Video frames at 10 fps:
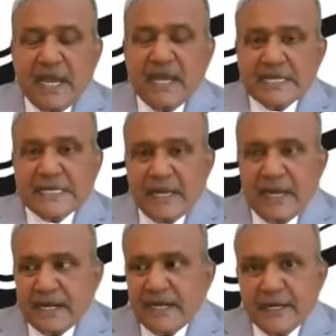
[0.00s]
they
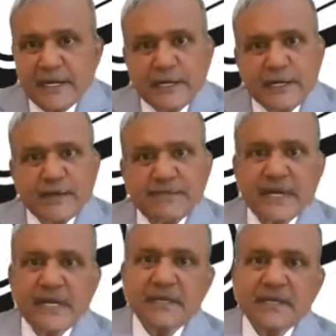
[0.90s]
had a
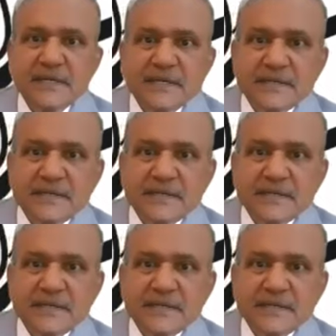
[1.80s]
different